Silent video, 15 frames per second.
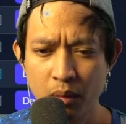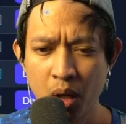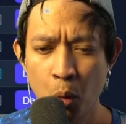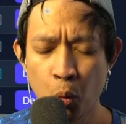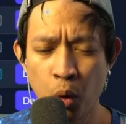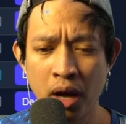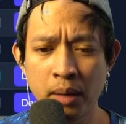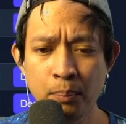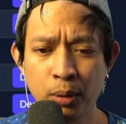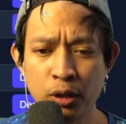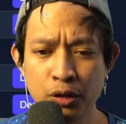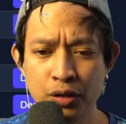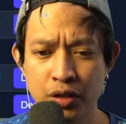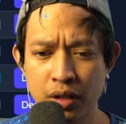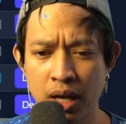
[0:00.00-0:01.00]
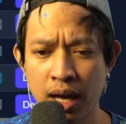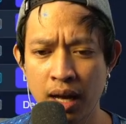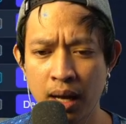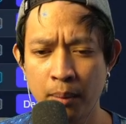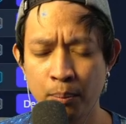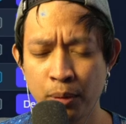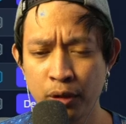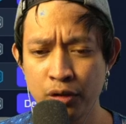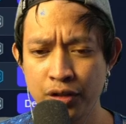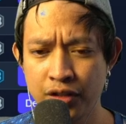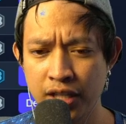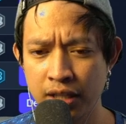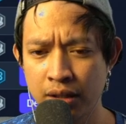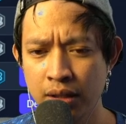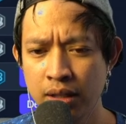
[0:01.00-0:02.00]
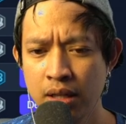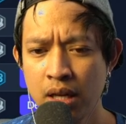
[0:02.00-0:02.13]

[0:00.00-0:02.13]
1 blue steel,